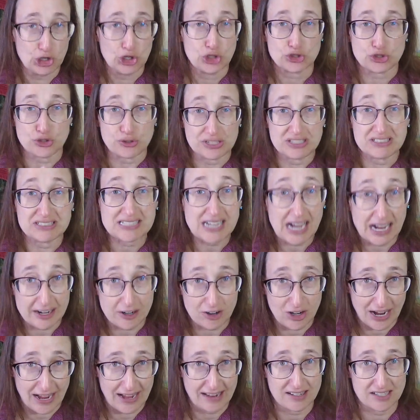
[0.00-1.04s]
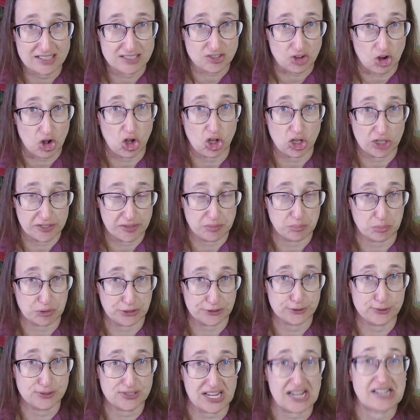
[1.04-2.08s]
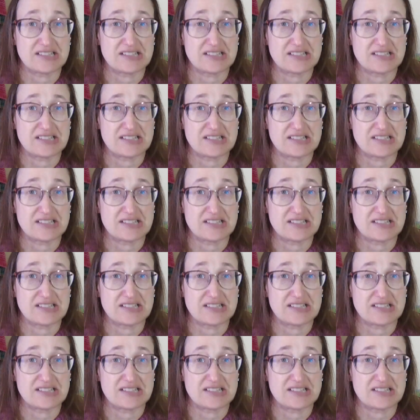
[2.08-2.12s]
So the entire hat is all in blues.